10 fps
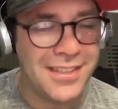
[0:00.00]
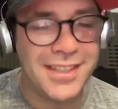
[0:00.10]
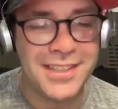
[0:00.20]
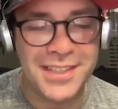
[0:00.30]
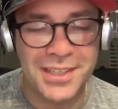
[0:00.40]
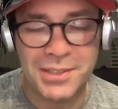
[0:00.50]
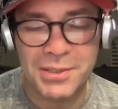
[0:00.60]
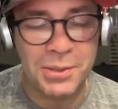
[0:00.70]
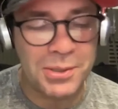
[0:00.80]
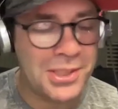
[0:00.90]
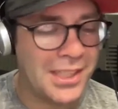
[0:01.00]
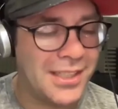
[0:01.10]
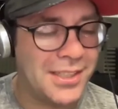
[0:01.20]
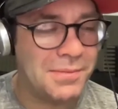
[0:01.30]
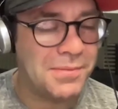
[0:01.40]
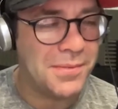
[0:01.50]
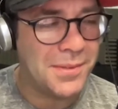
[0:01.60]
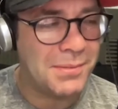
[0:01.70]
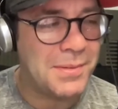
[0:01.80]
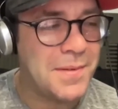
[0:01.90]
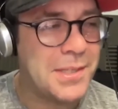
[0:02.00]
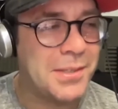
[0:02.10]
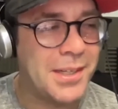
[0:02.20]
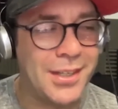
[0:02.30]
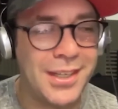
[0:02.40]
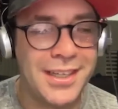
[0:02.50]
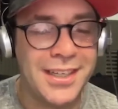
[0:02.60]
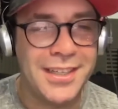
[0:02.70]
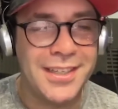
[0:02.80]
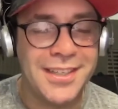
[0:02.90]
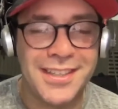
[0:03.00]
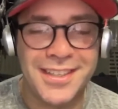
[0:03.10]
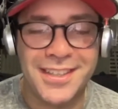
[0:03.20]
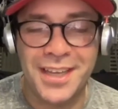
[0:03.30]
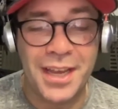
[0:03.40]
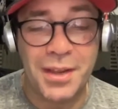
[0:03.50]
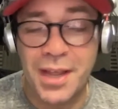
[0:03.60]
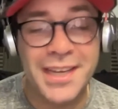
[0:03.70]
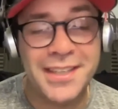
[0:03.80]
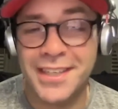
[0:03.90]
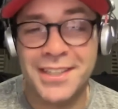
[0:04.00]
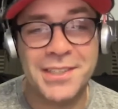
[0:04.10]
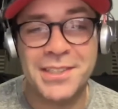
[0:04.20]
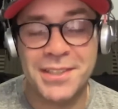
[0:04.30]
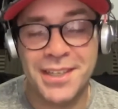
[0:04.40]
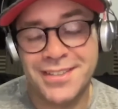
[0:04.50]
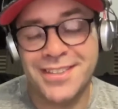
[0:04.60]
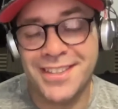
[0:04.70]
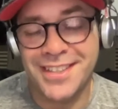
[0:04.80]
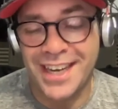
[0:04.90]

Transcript: it's that gorging of the refrigerator, like anything that's in the